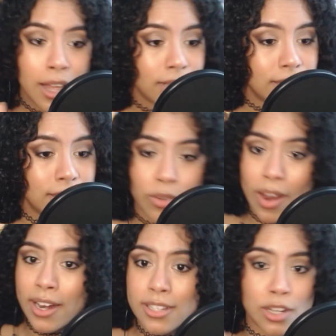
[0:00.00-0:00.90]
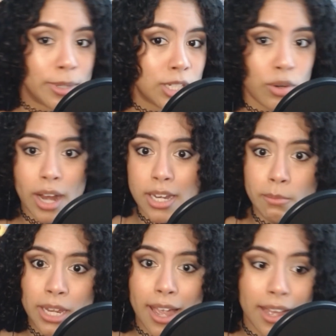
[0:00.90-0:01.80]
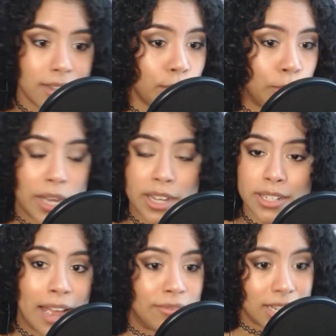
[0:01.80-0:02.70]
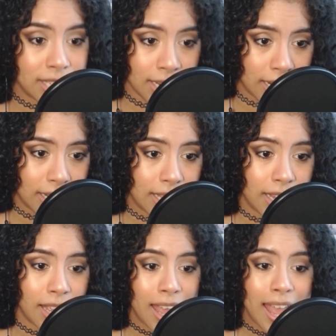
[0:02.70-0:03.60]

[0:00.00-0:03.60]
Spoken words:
listed credits. Nobody's corrected me yet, but I'm not seeing anything.